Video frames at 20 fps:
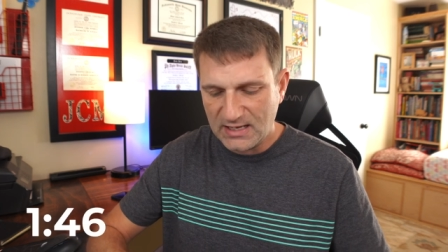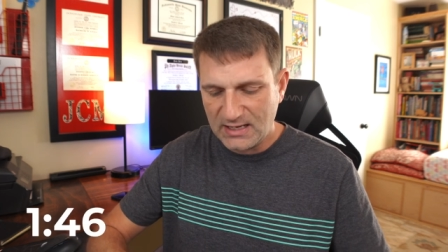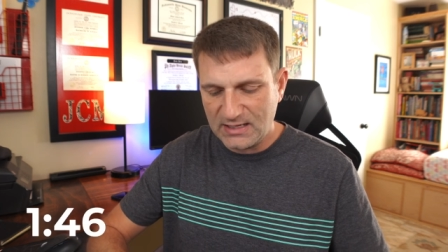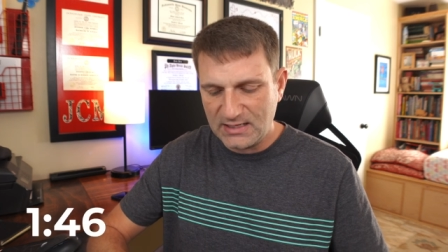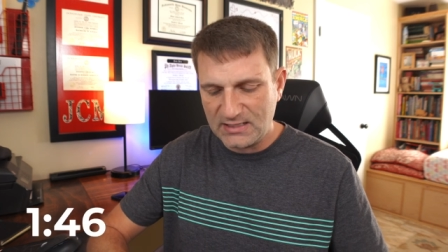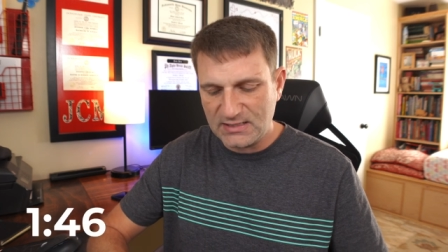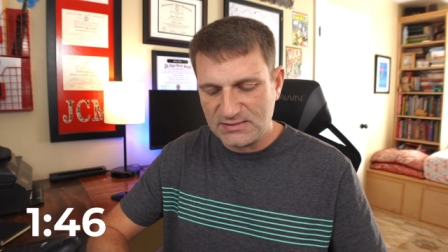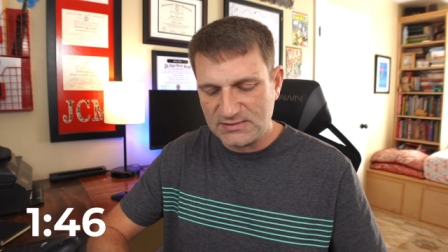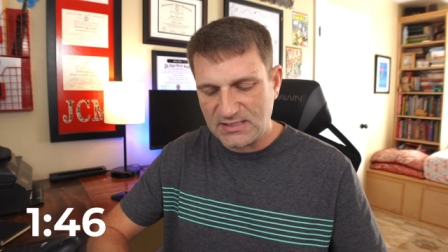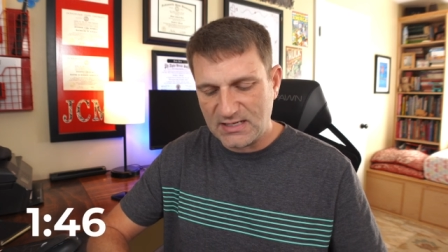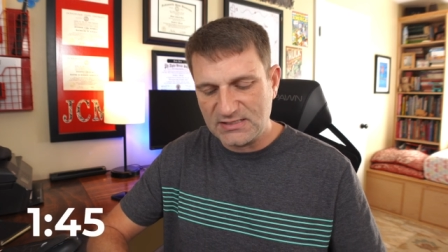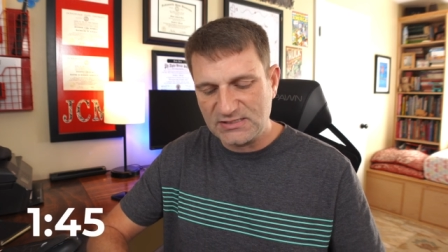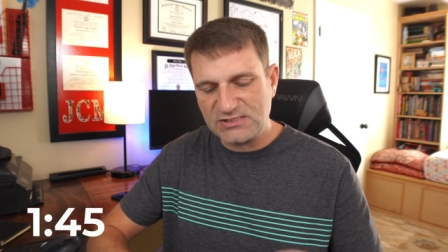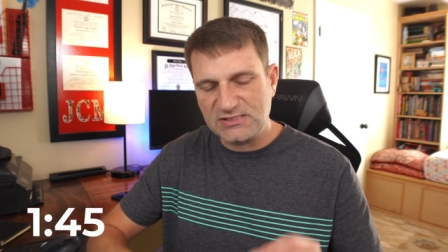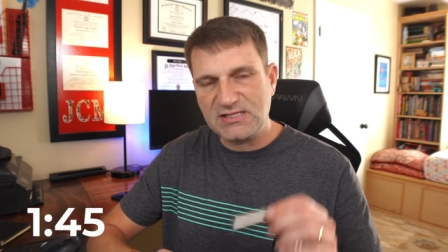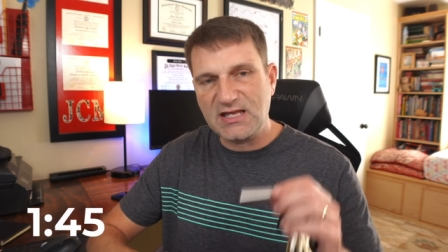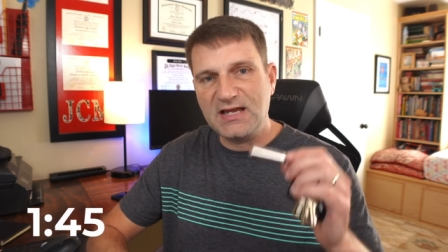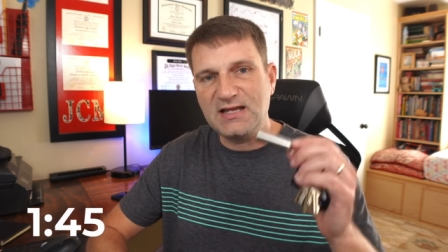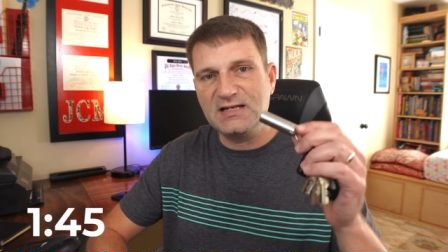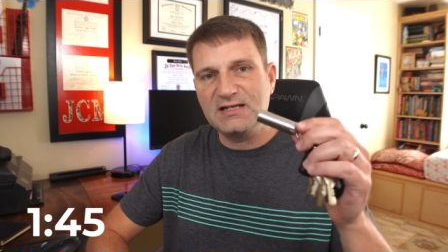It is a
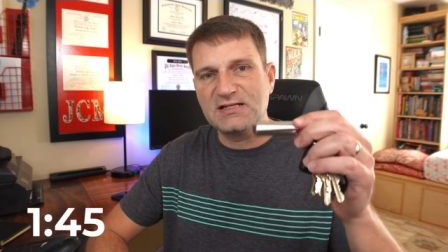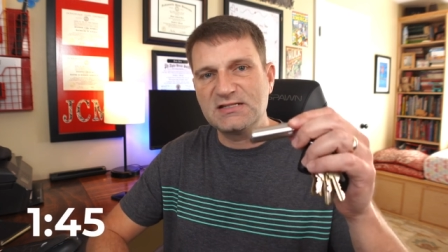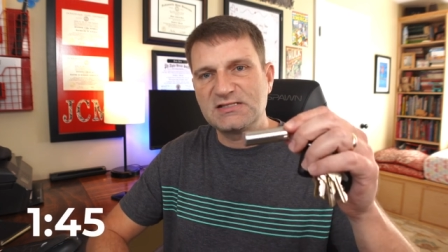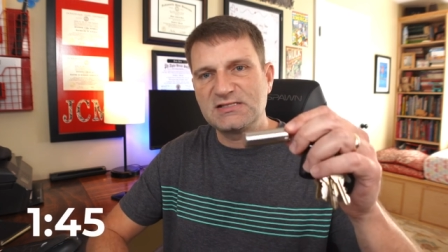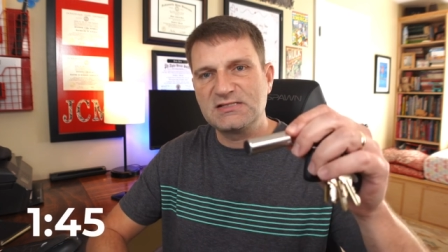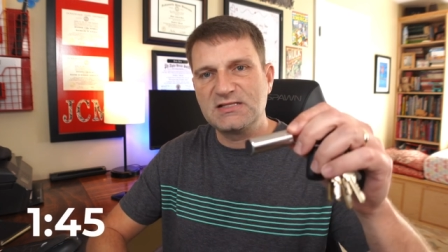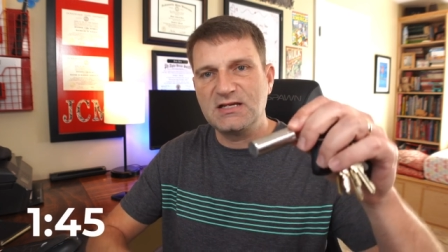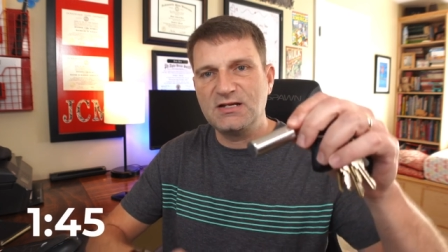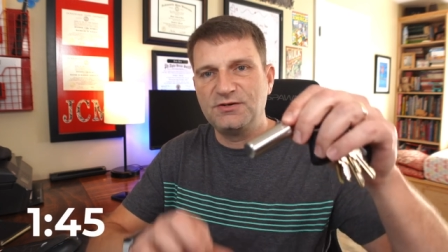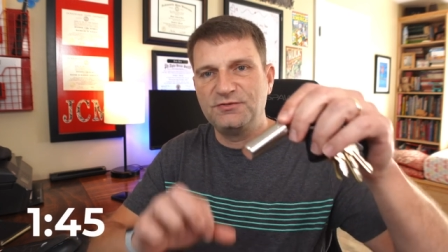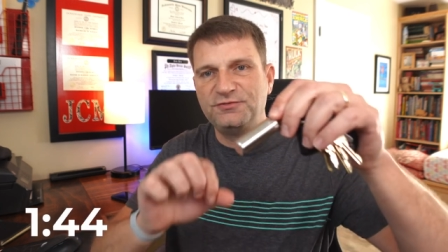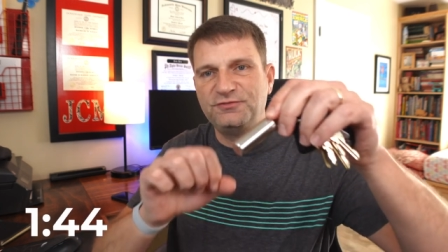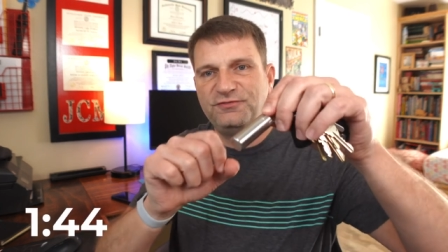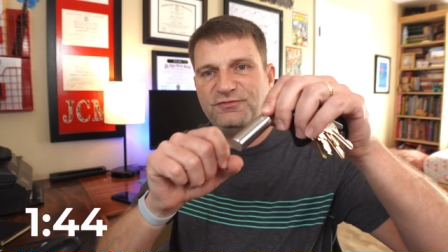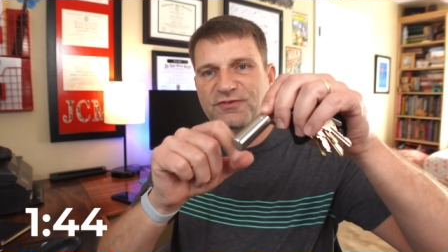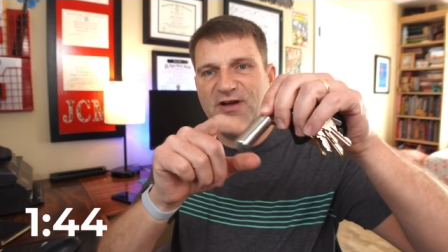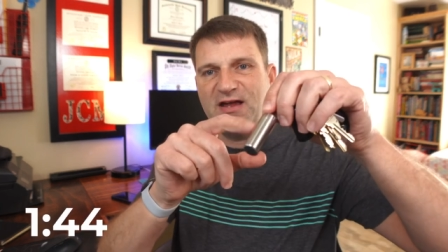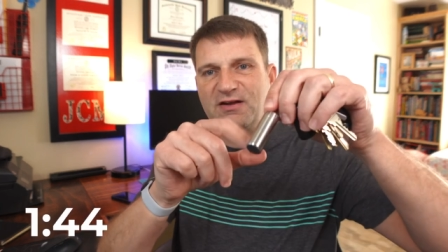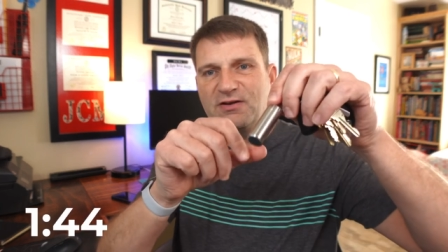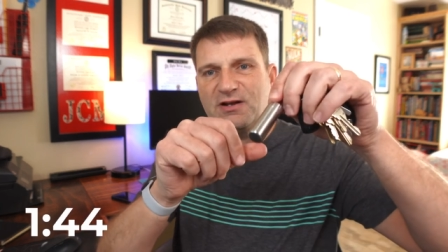stainless steel,
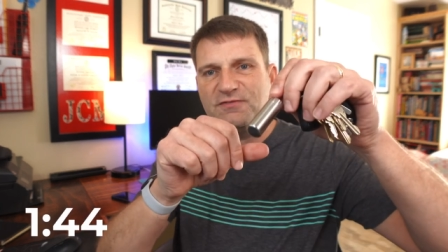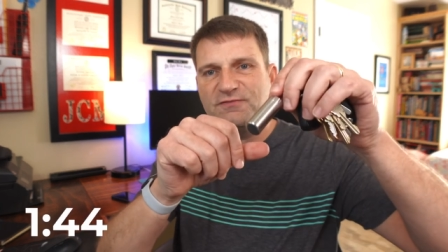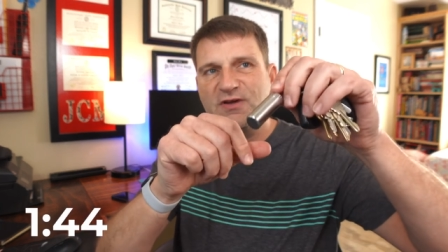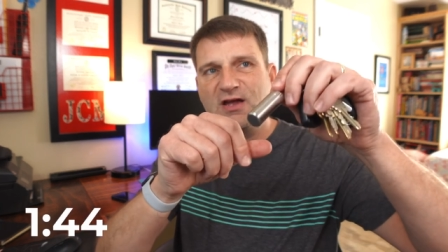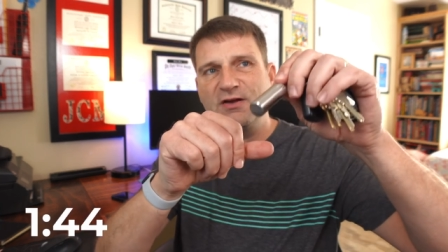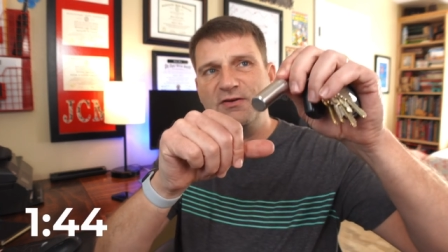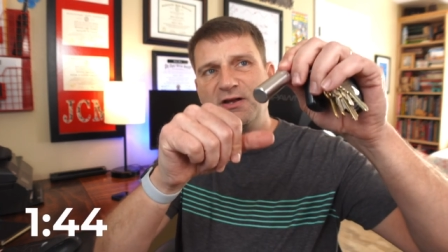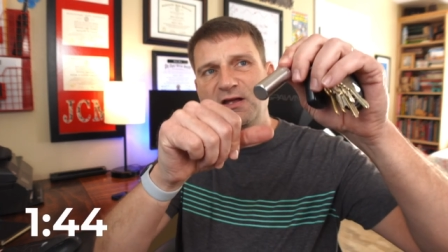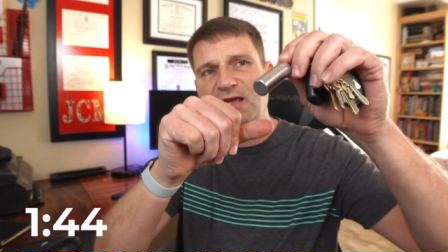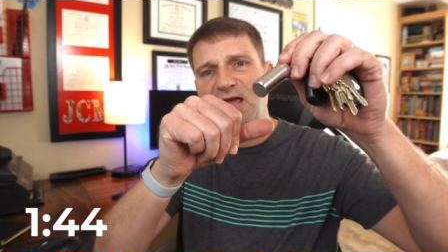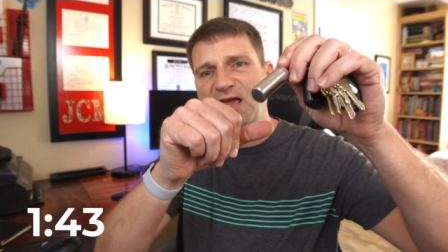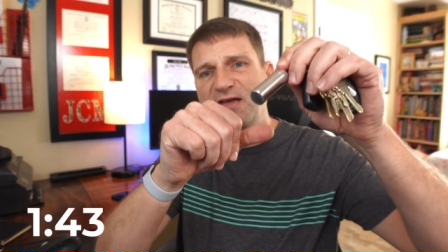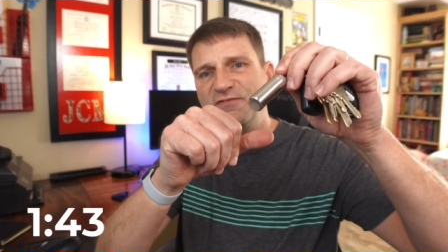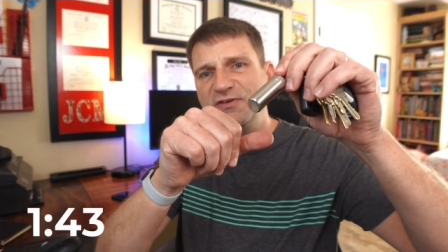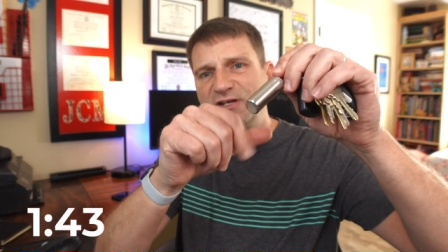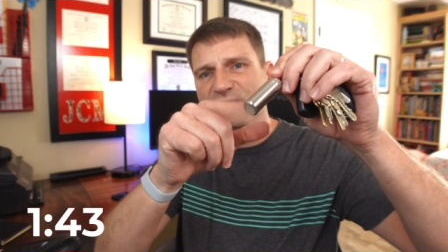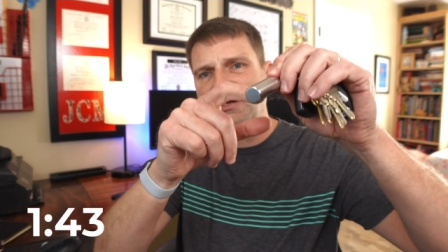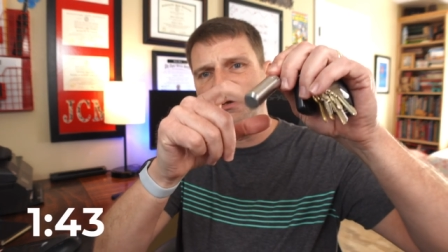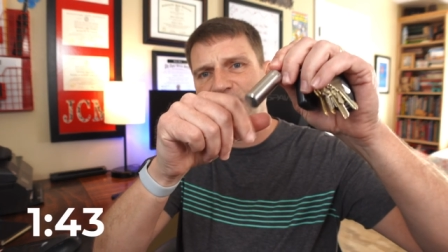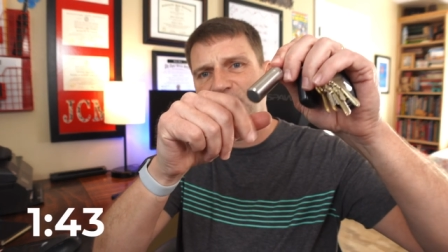very, very
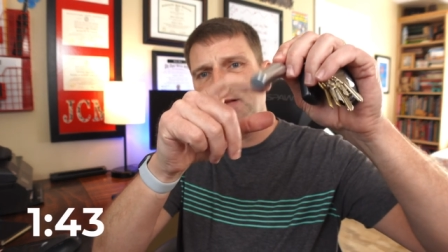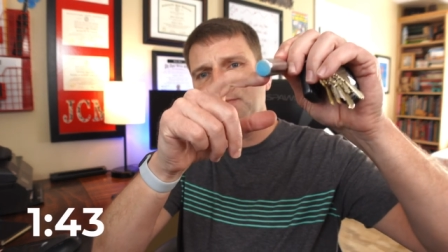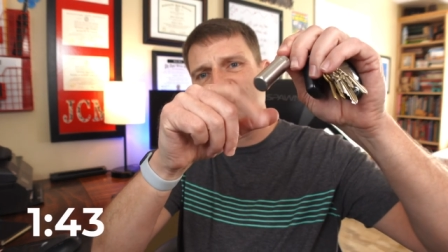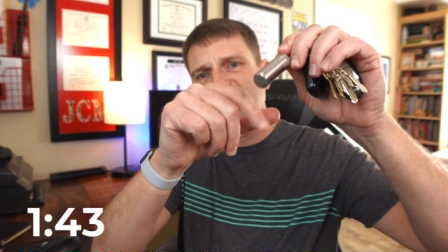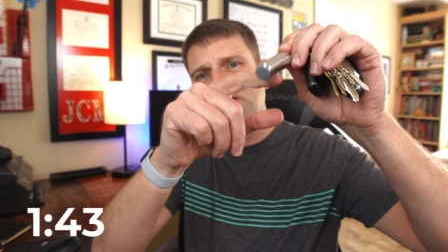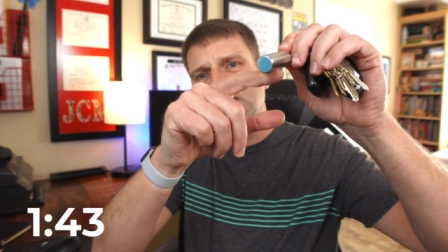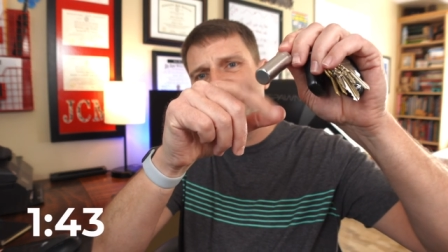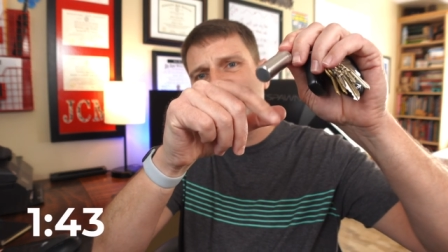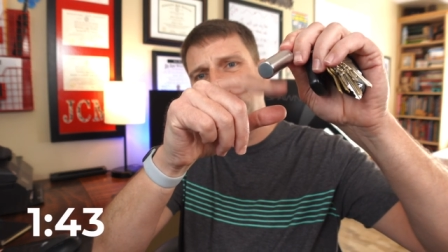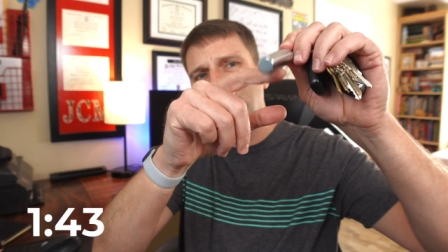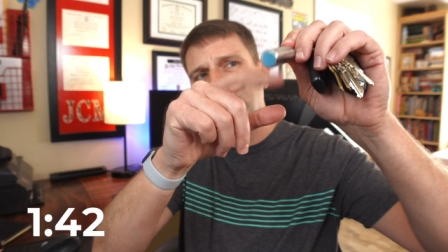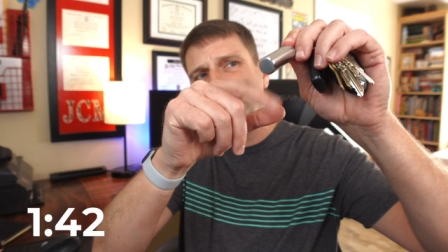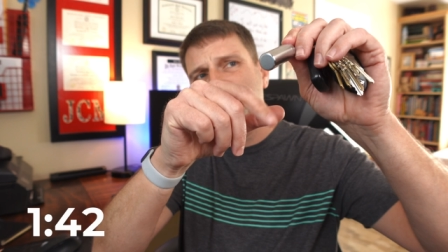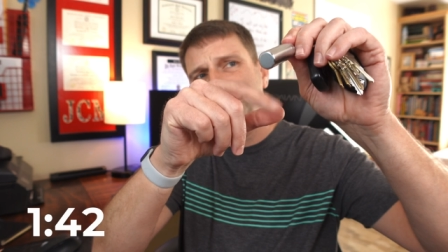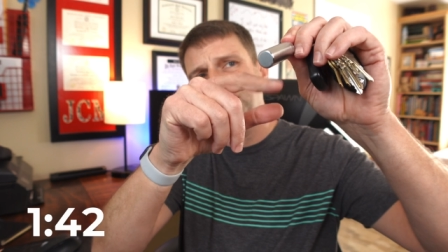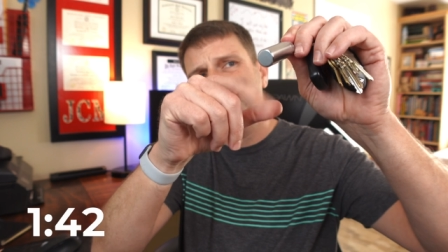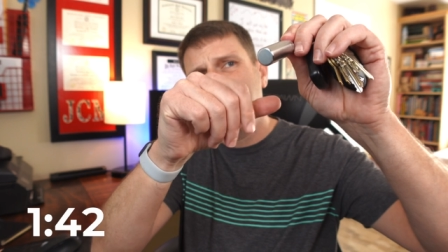heavy duty. Let me see if you can